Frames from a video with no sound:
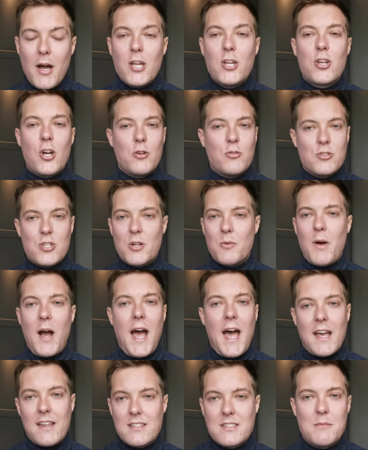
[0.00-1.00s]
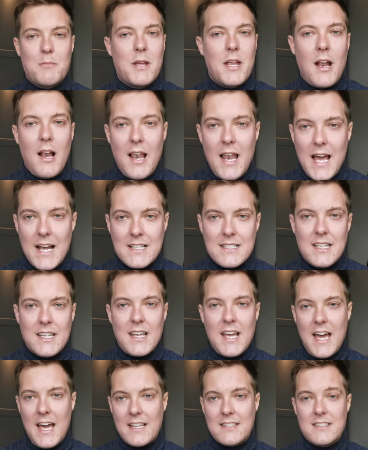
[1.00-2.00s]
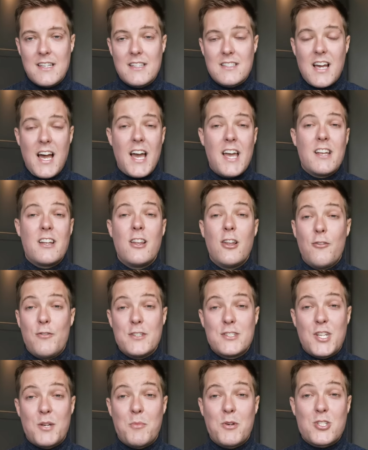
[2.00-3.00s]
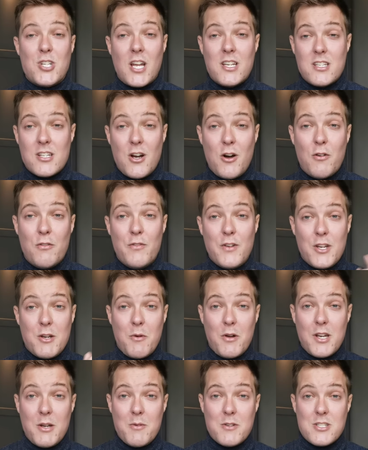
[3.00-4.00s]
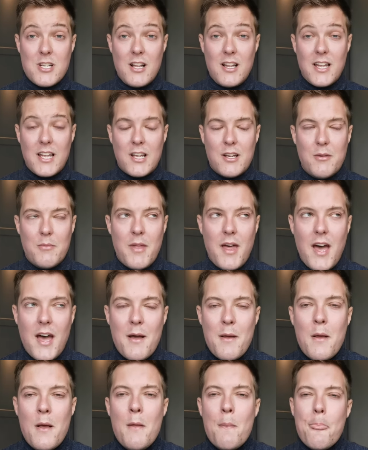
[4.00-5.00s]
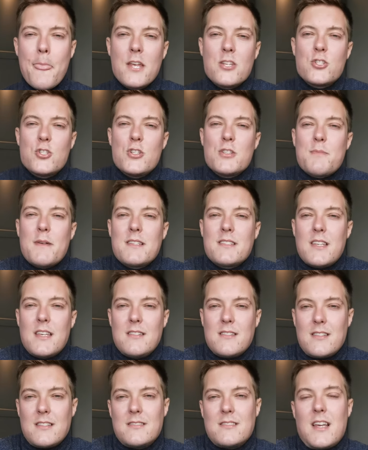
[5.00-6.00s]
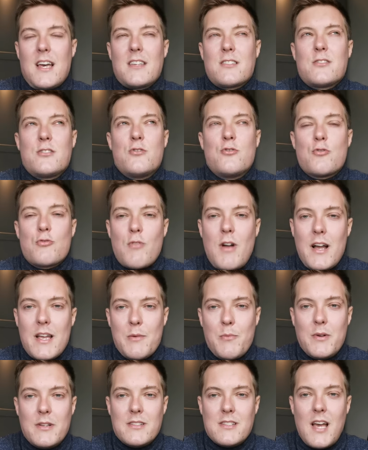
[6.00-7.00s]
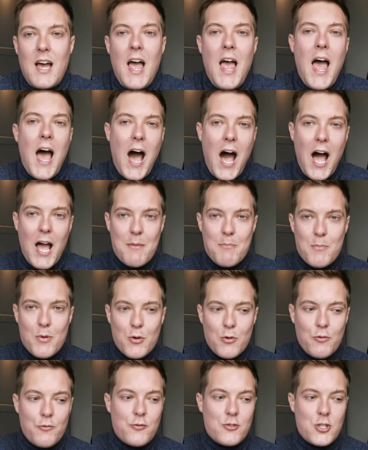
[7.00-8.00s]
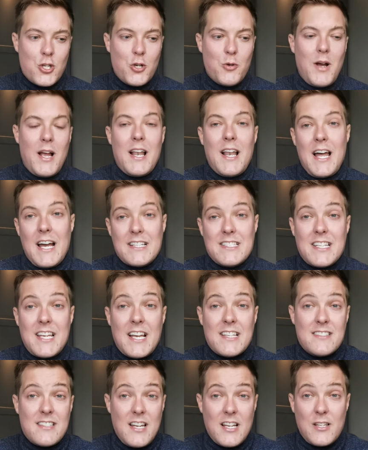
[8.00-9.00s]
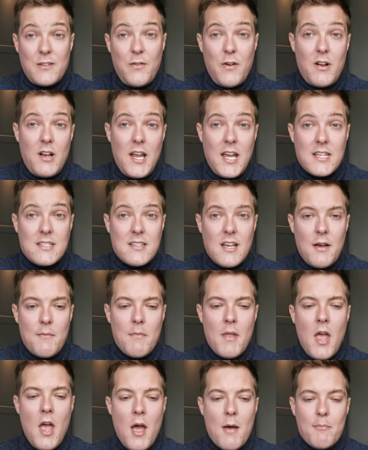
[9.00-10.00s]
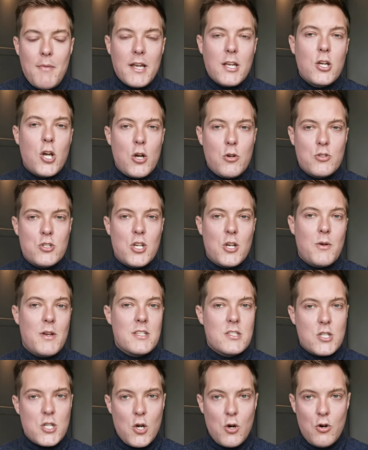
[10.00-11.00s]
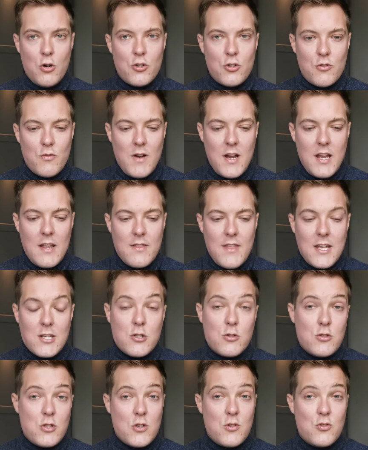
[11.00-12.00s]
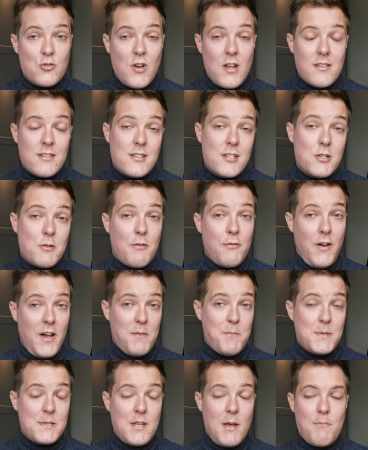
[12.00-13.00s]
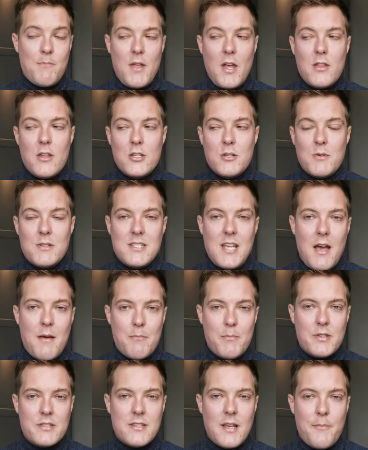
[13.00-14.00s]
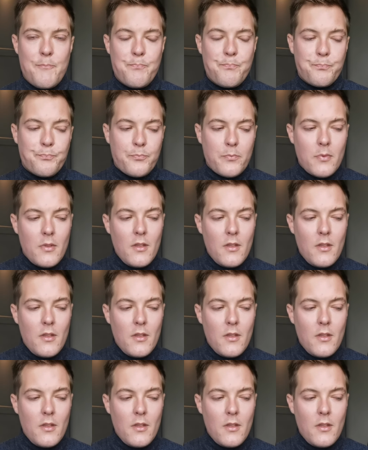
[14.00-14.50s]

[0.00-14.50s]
My go-to has to be lactic acid. I love it so much, I did a whole video on it, which I'll link up there. As soon as my skin starts to dry in winter, I move to a lactic acid exfoliator. My go-to is The Ordinary. They do two strengths. They do a 5% and they do a 10%.